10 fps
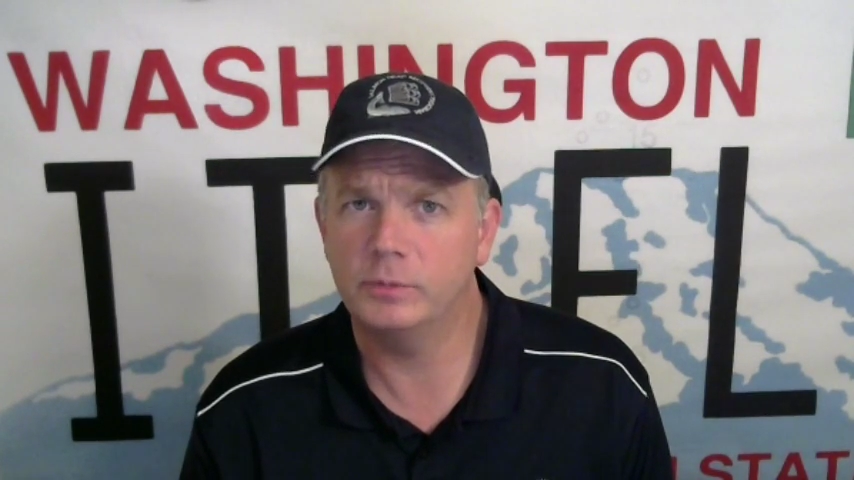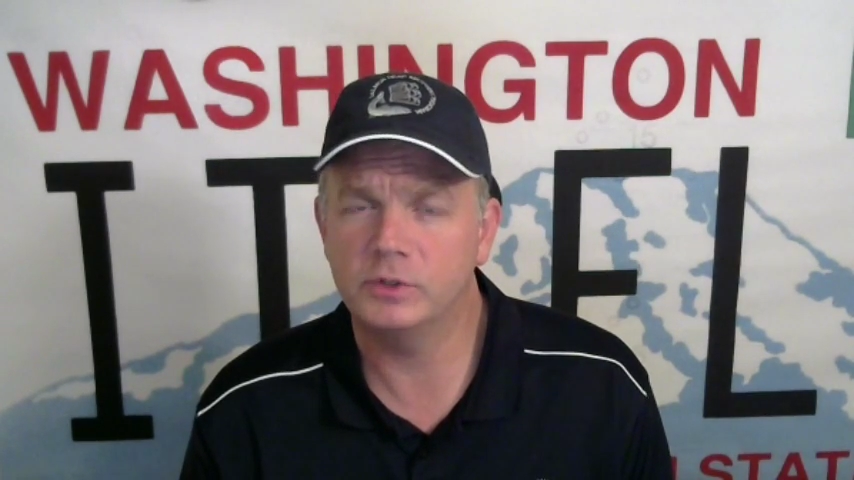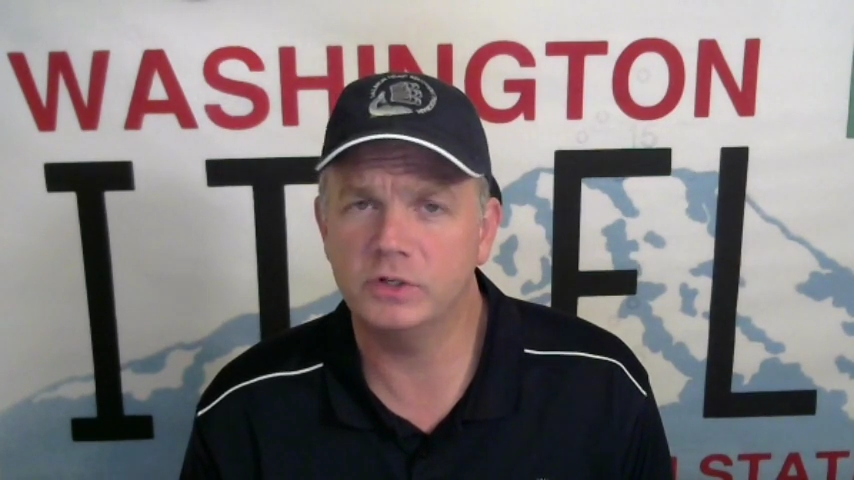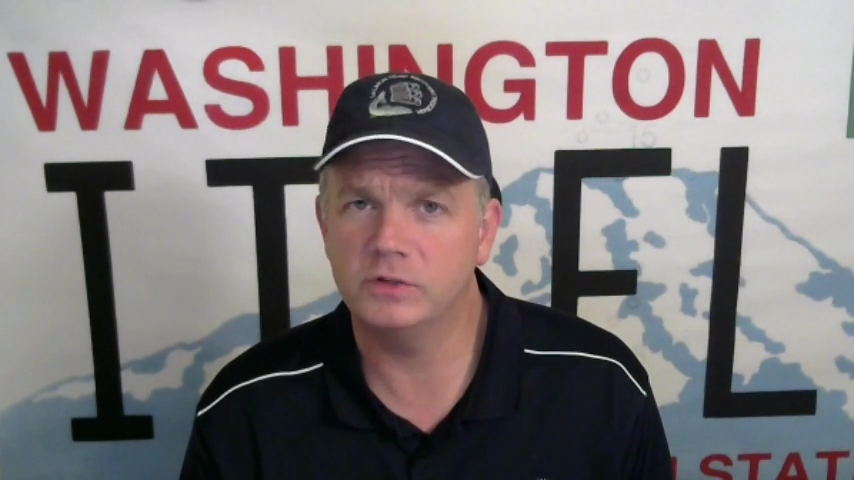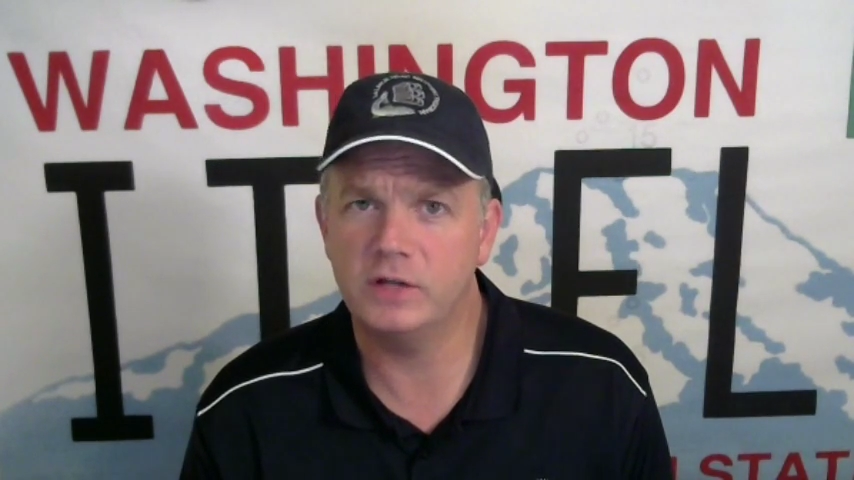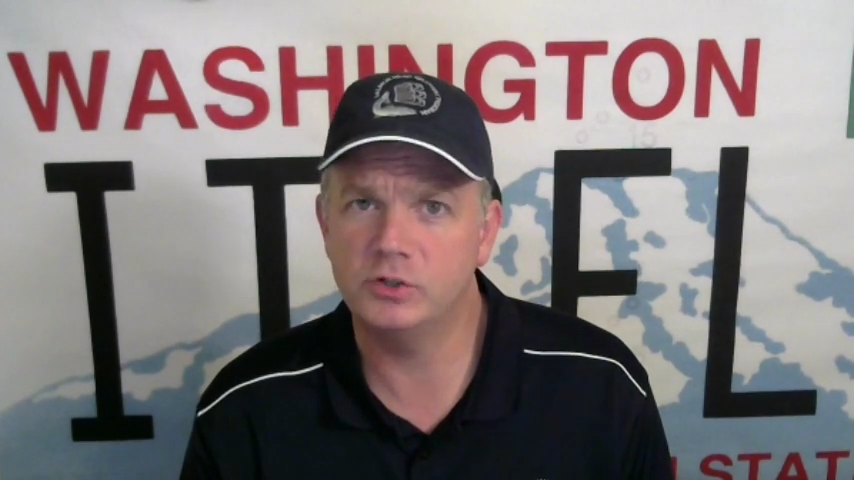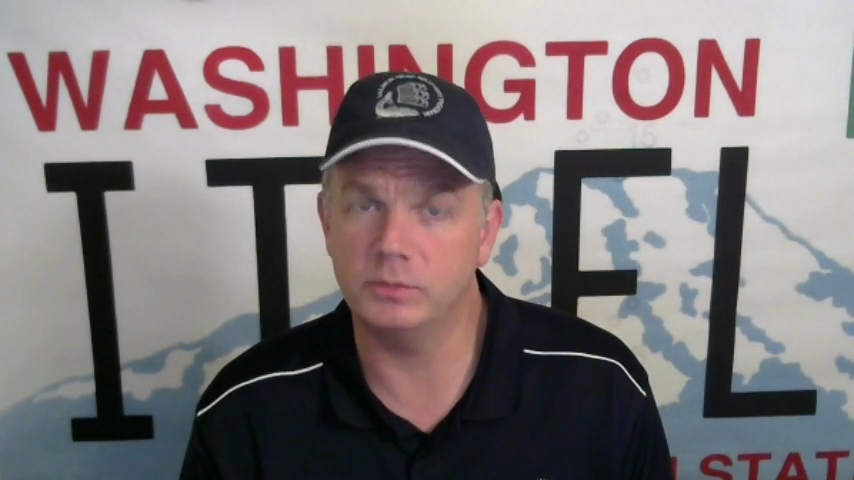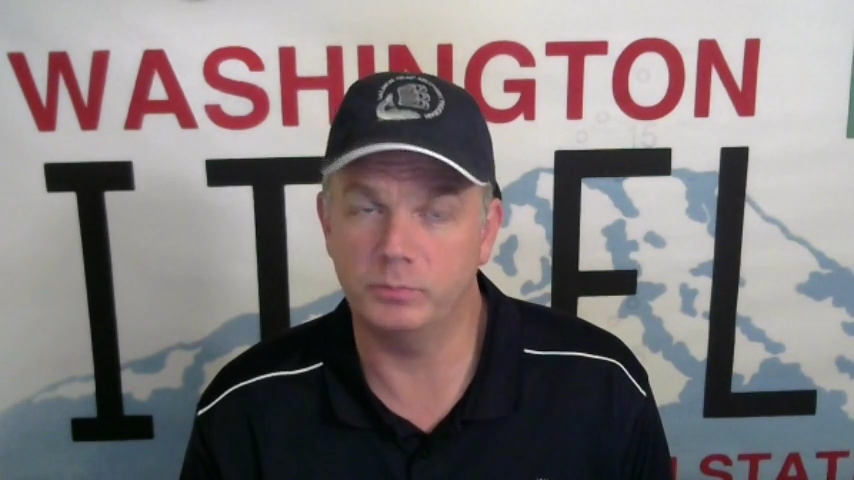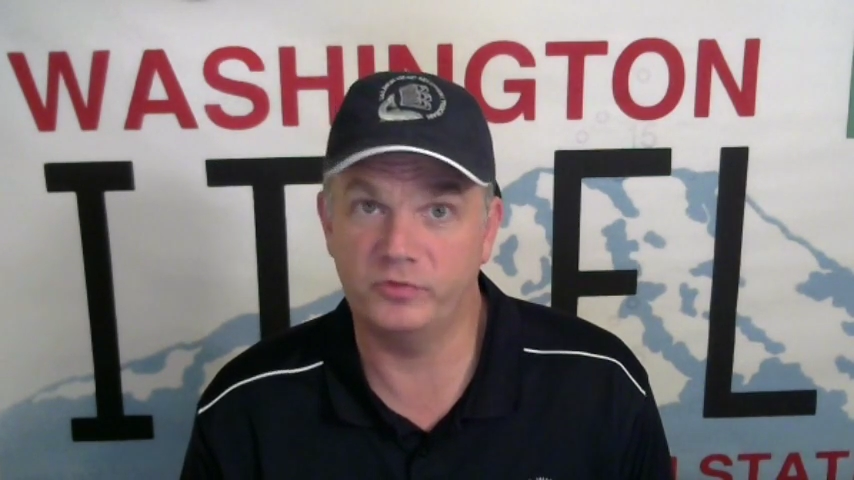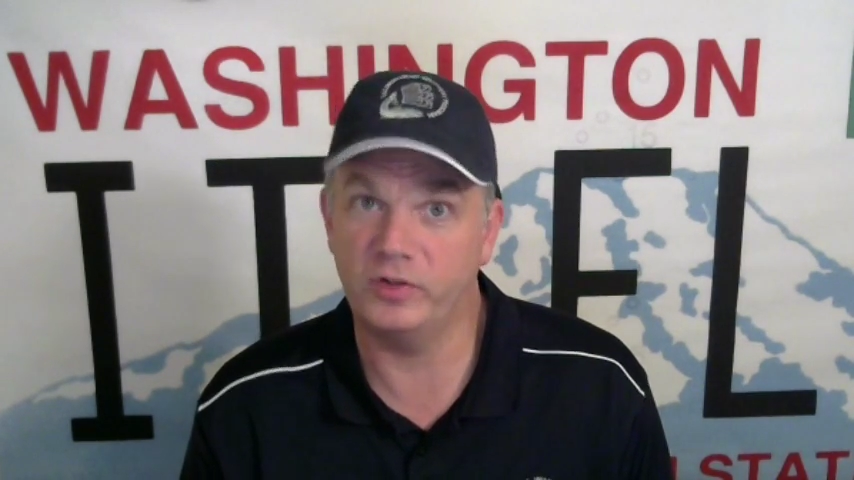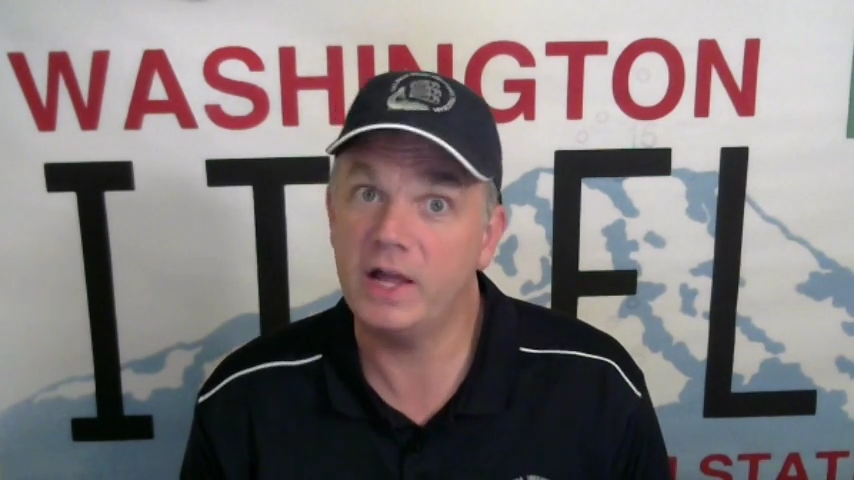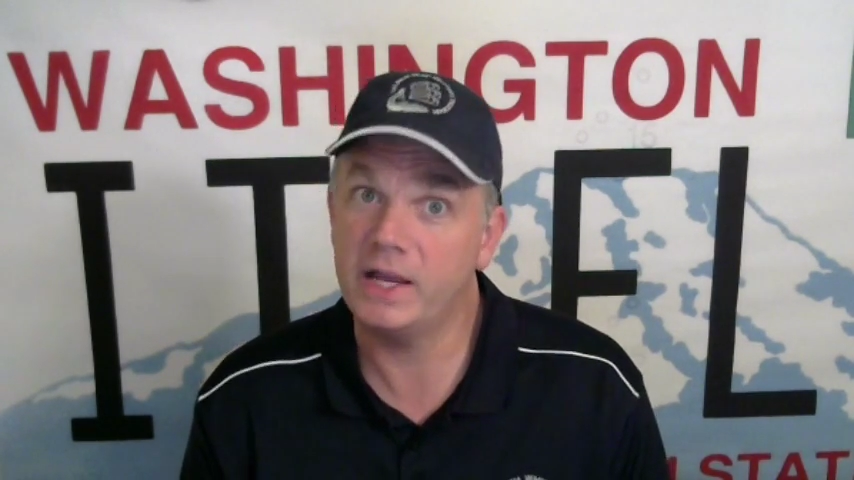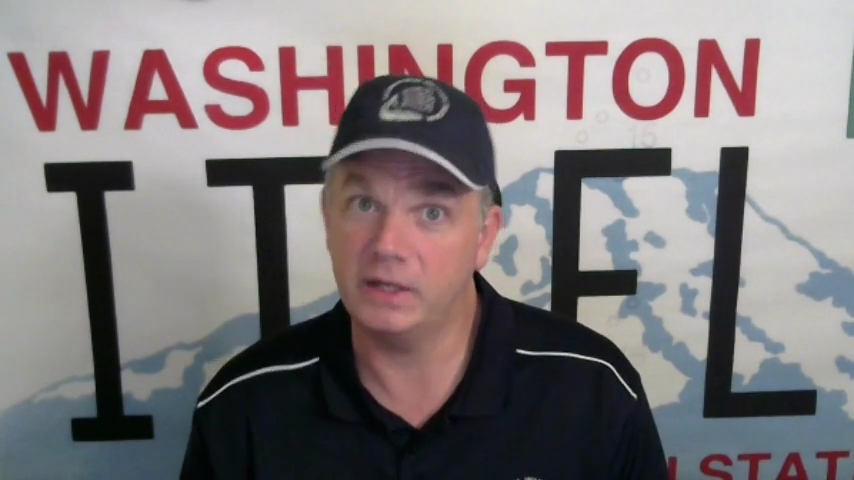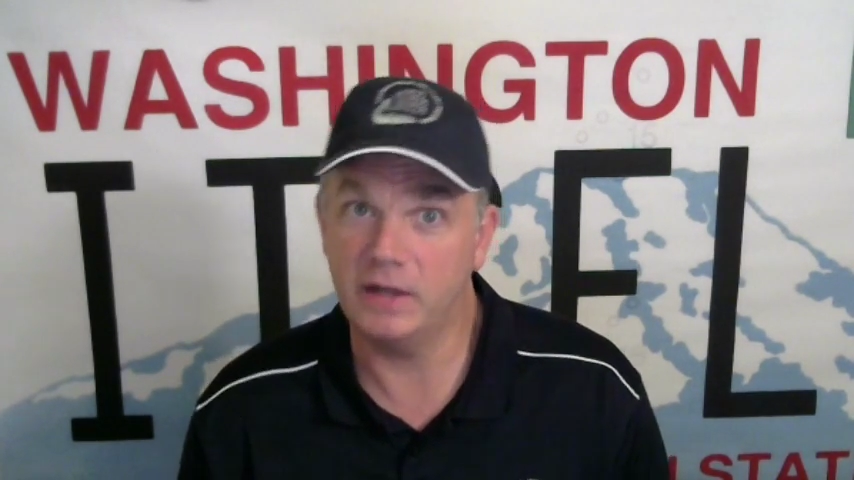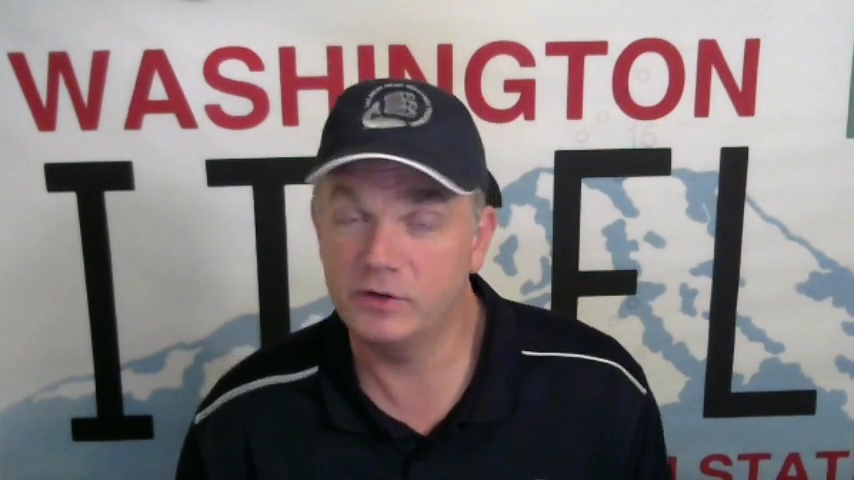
much intention? Flying, not